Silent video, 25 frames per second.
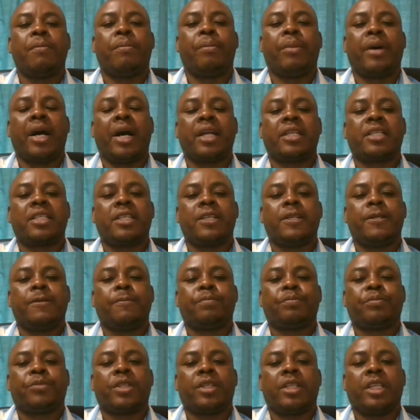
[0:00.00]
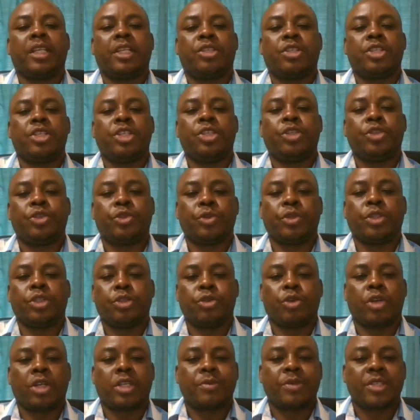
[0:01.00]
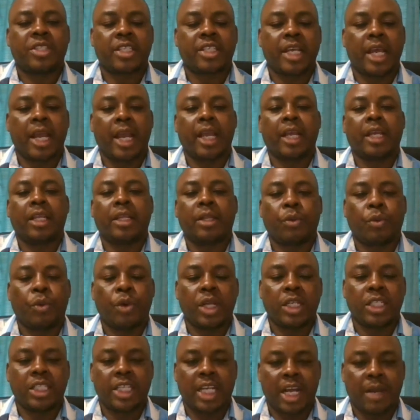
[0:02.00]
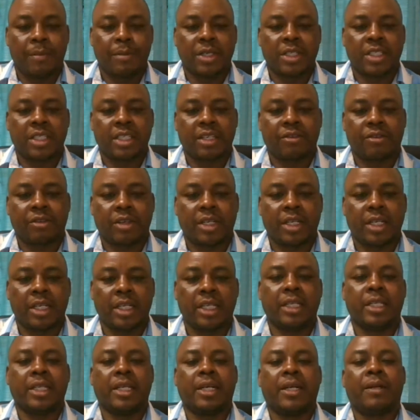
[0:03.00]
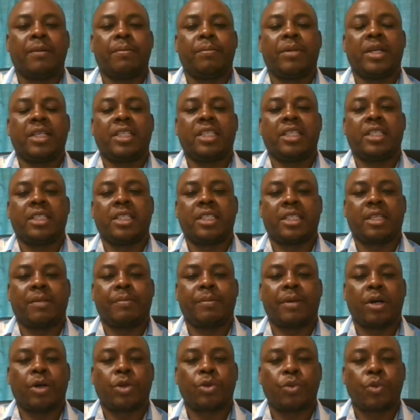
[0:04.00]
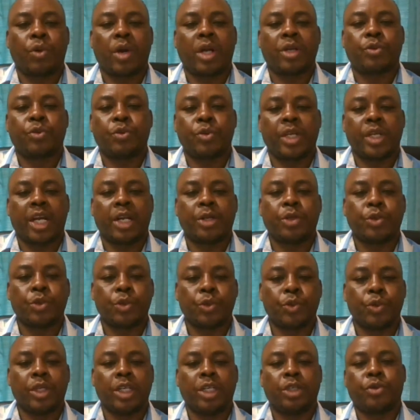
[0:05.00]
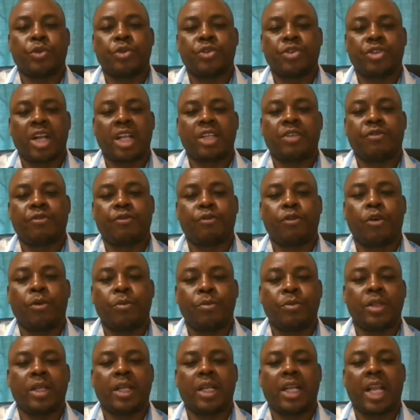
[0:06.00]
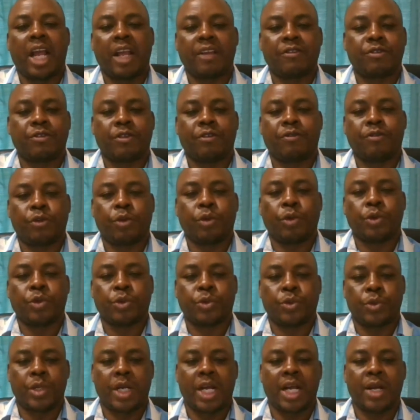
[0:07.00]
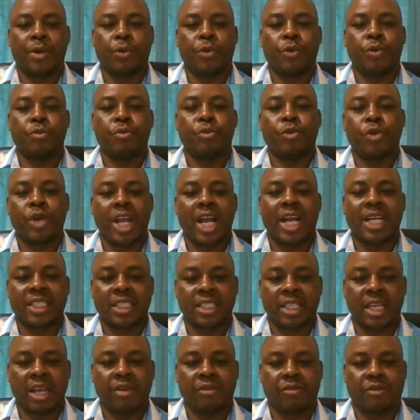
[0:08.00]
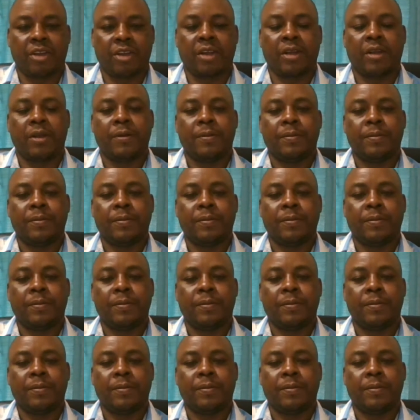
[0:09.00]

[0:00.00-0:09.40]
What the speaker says: But the issue is not saying the words, I am a servant leader, but it is about what we are doing to transform the lives of those whom we are saving.